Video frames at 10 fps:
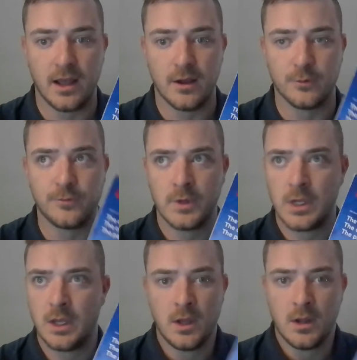of
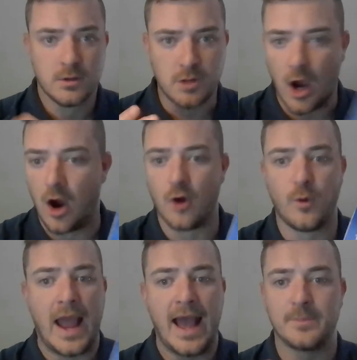car
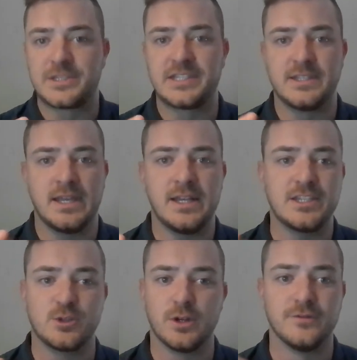wraps,
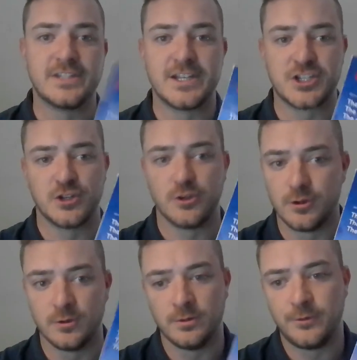any sort of
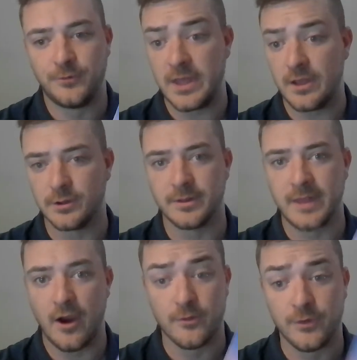digital field.
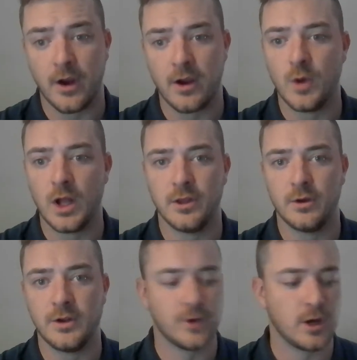They are very
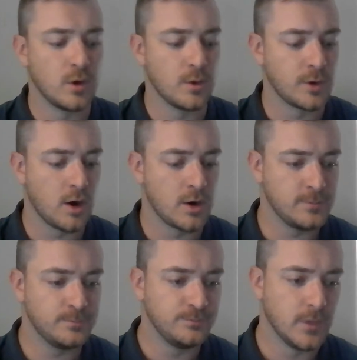well-known and very
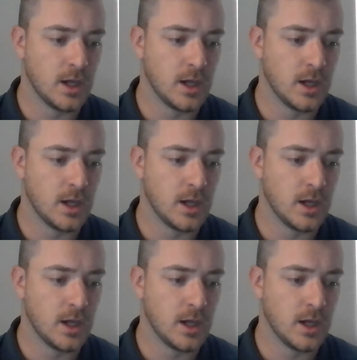well-regarded.